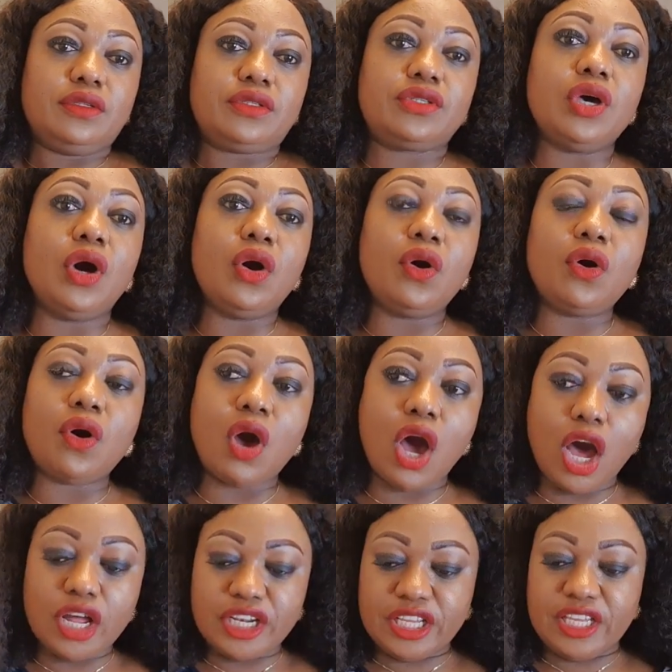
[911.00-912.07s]
So
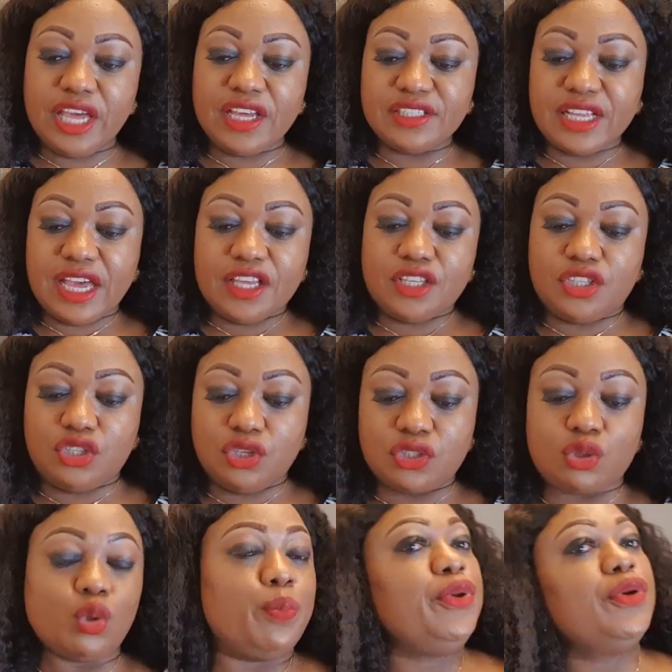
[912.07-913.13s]
all the years that he's
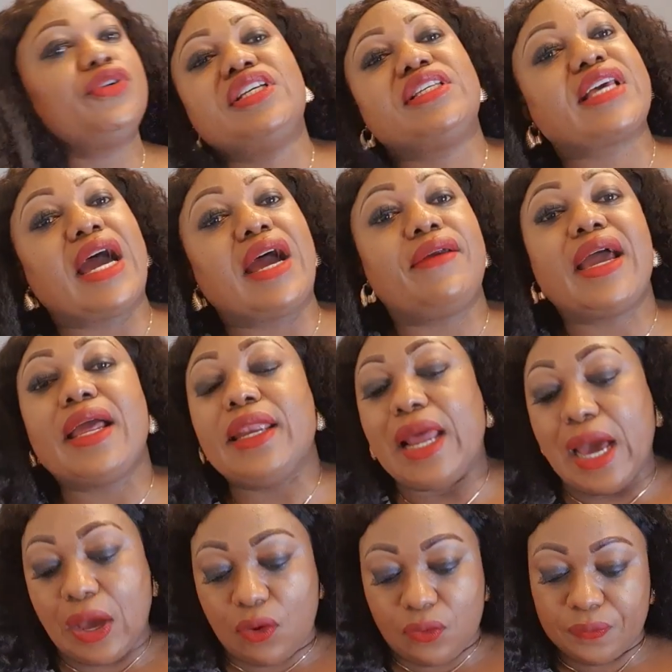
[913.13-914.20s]
used to build his career
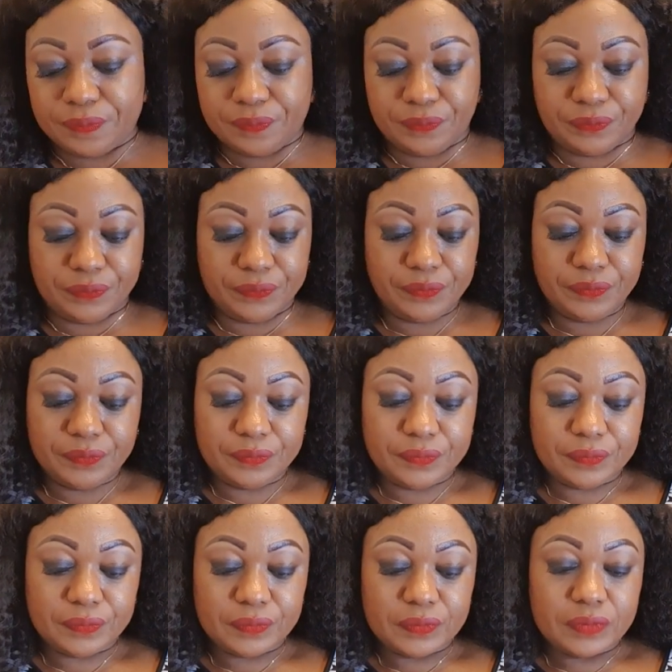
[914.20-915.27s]
now,
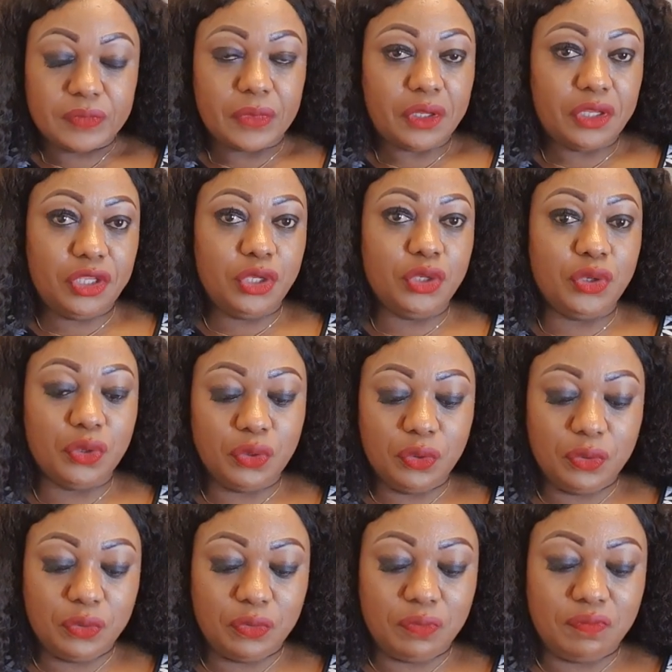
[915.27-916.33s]
you
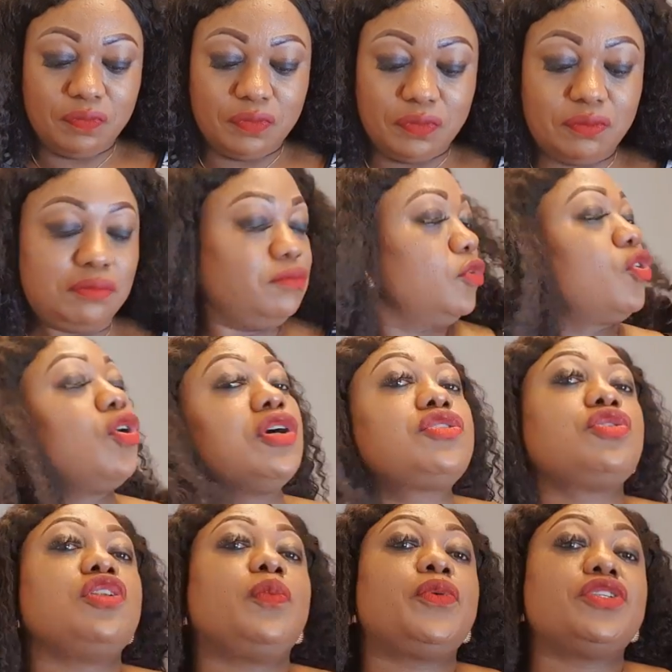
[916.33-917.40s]
know,
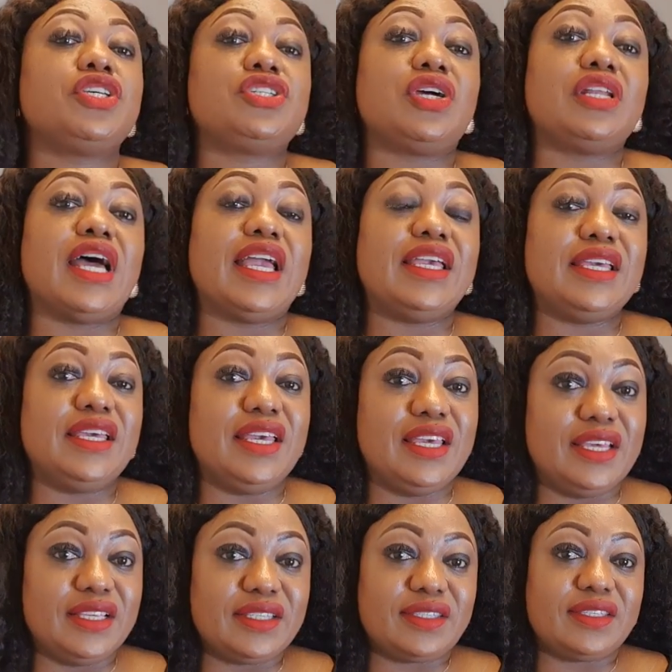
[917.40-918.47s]
got to the position that
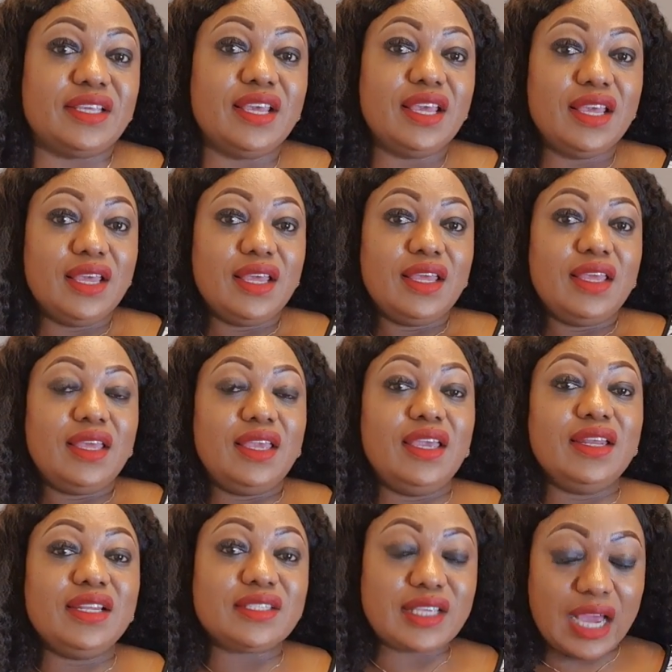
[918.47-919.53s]
he is,
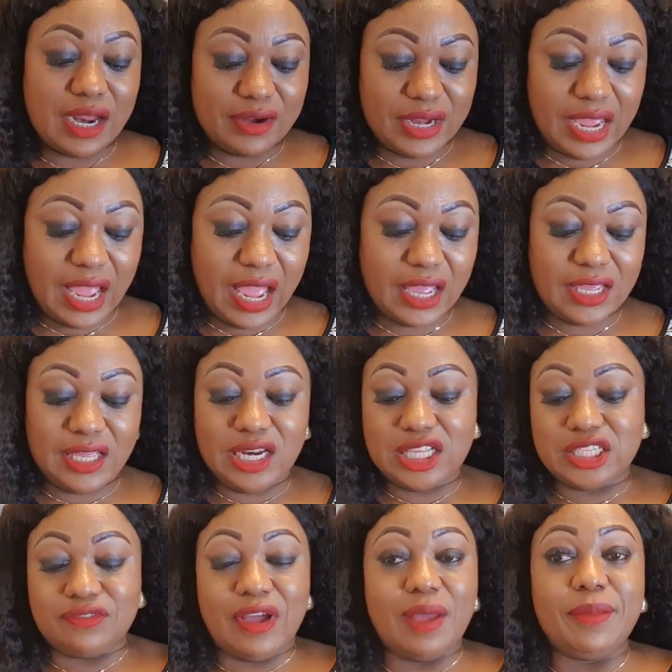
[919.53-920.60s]
in his career, in
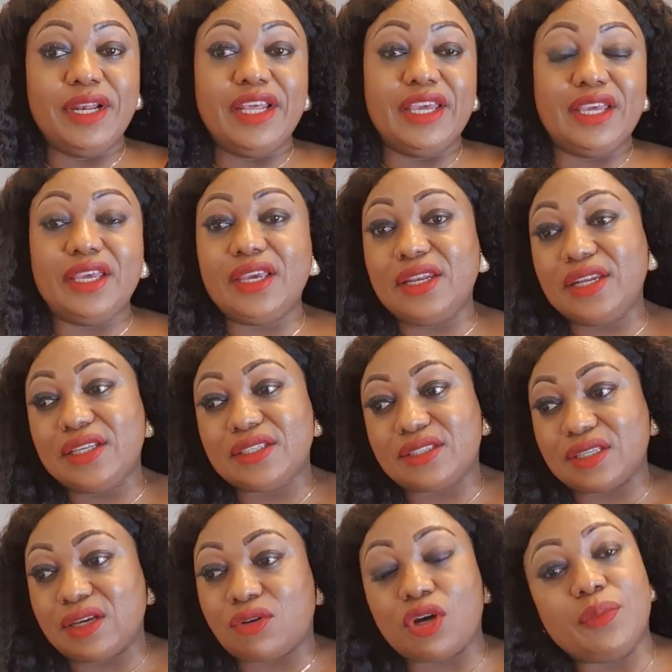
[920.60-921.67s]
his family, in
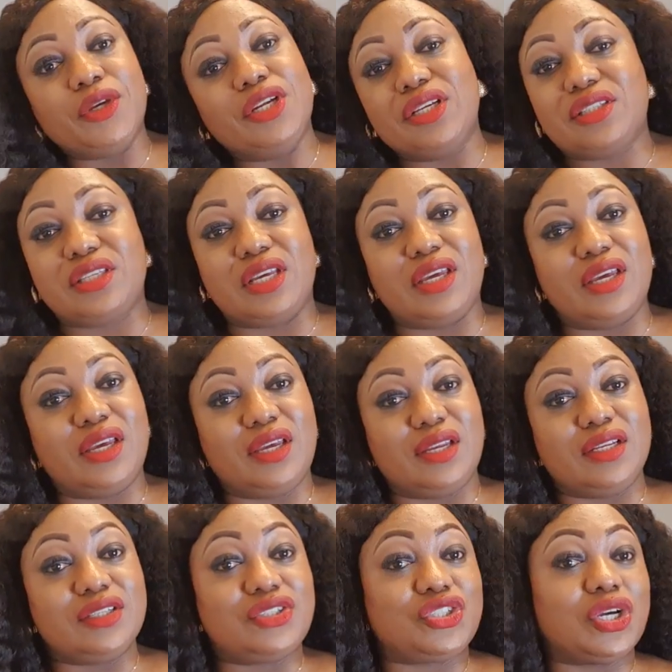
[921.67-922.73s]
his community,
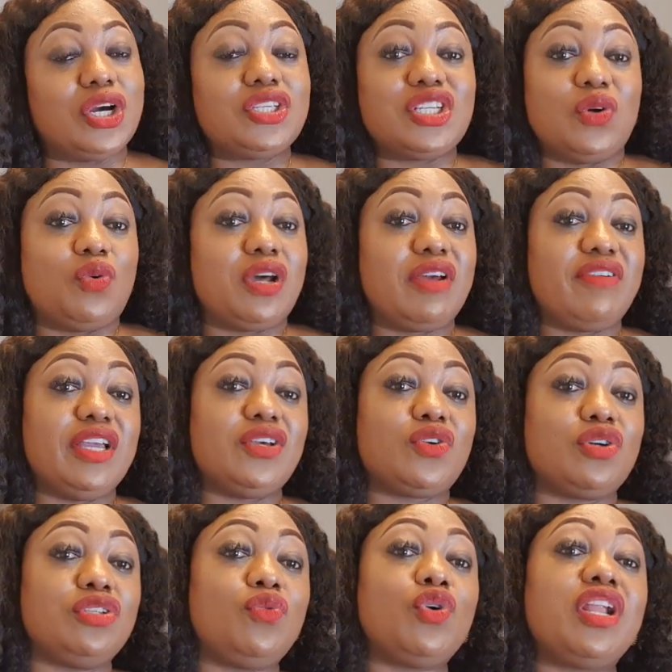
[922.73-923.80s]
in his church, or whatever you
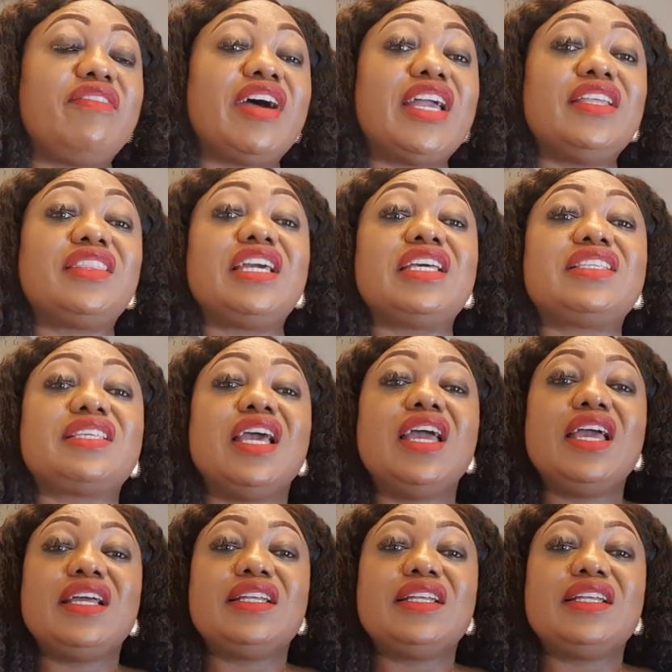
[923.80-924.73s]
got, whatever he thinks